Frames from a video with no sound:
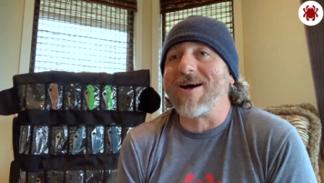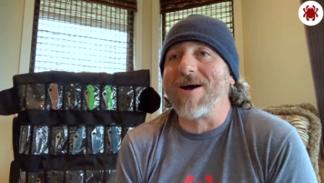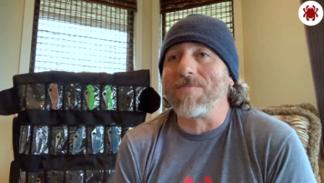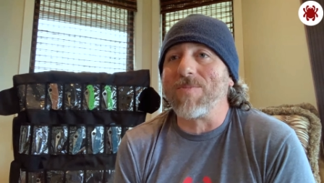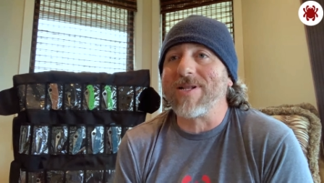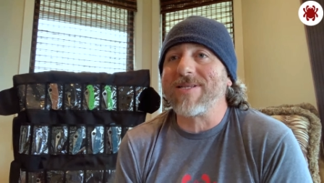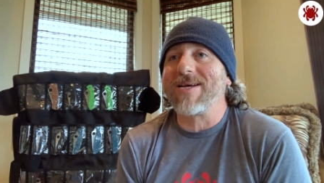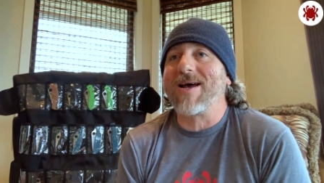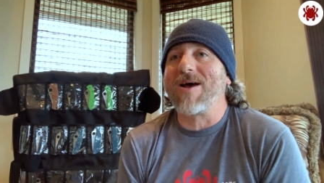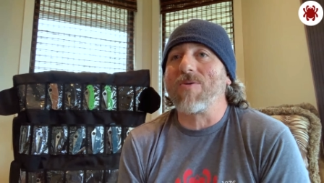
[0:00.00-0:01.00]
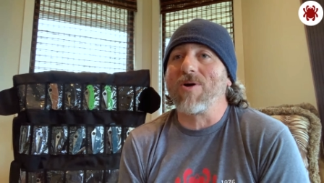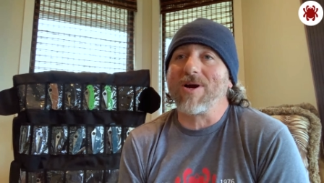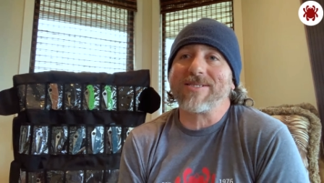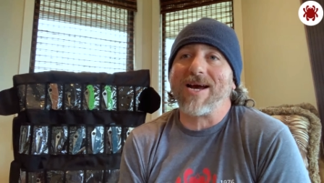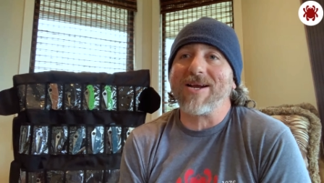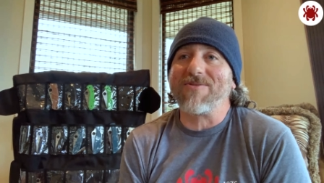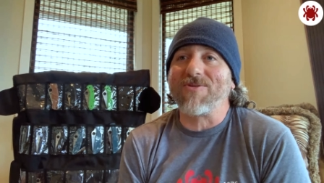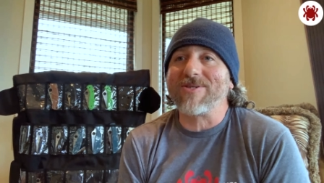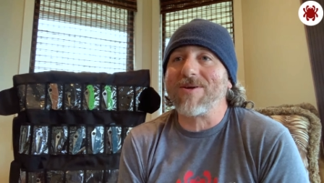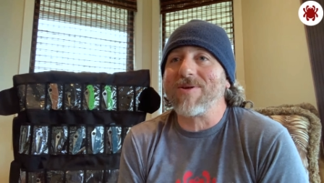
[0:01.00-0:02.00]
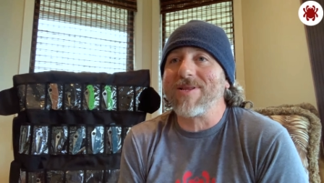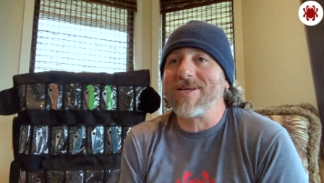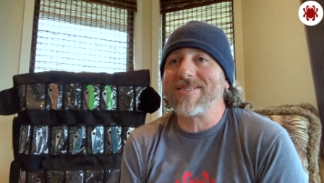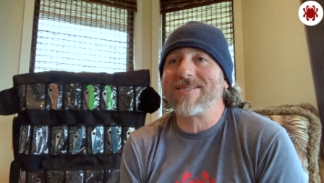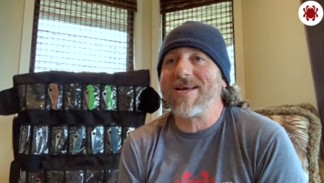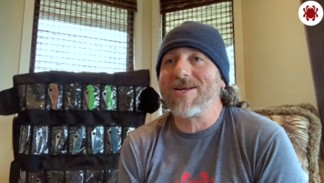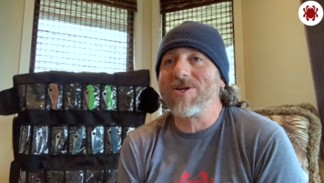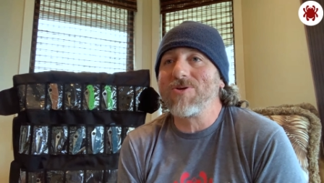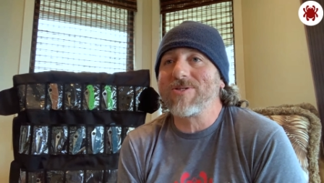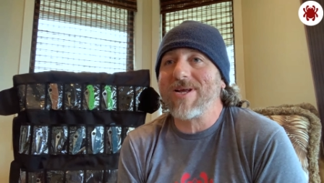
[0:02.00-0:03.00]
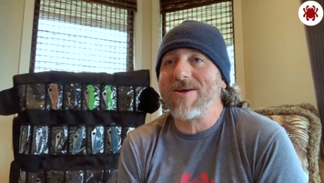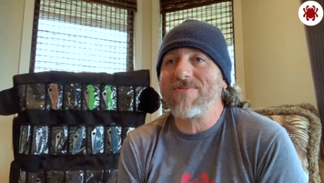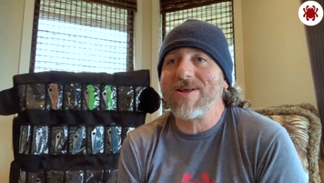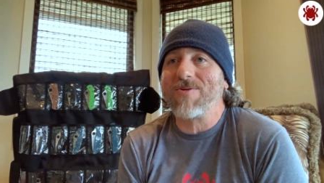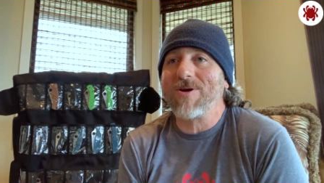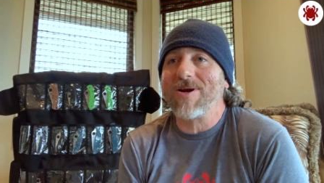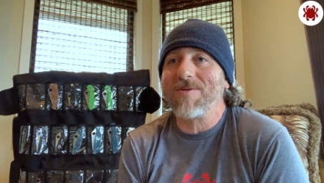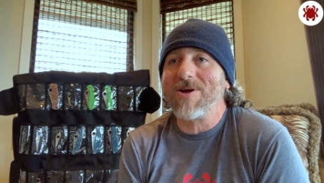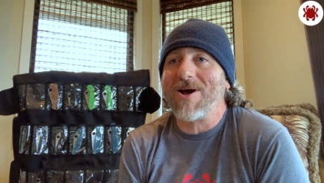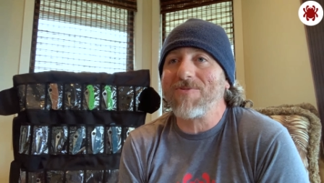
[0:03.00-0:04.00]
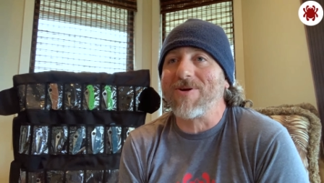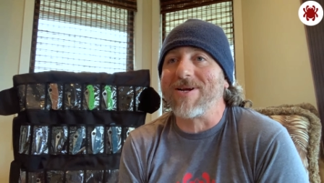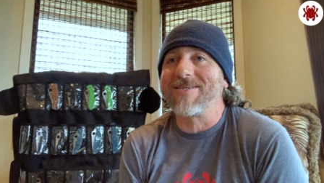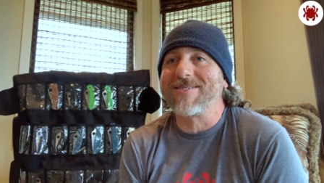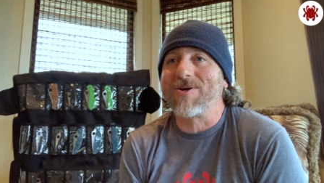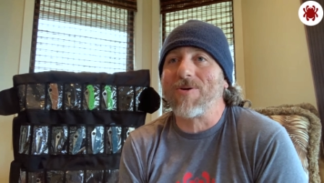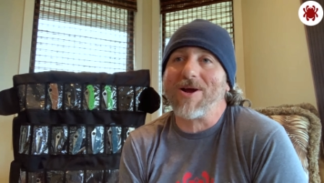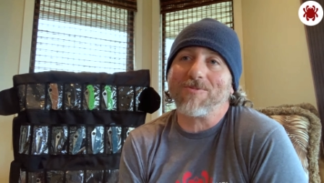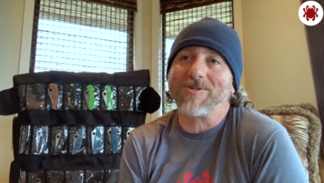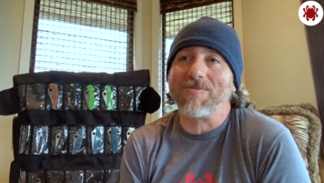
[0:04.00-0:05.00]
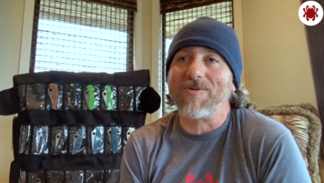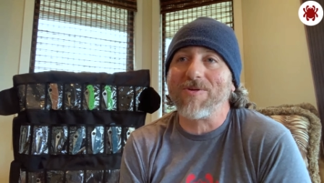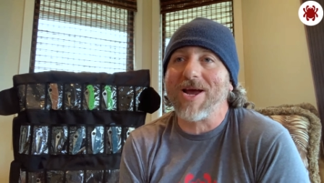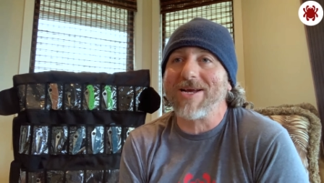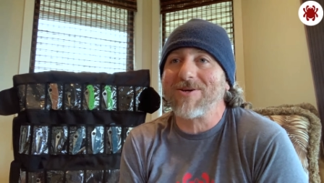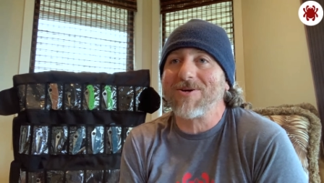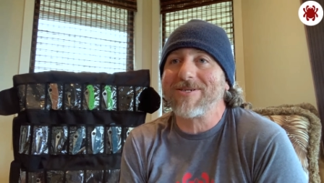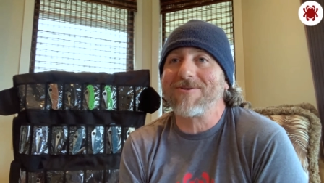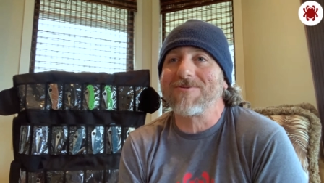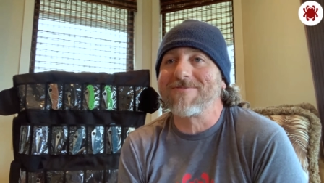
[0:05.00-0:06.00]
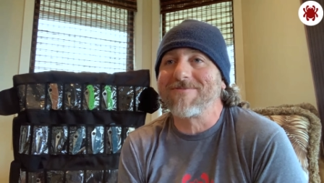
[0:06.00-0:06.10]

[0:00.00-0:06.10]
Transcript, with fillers: Um, but uh, we're excited for some of this uh, new stuff that we're going to be offering. So I hope some of you guys are too.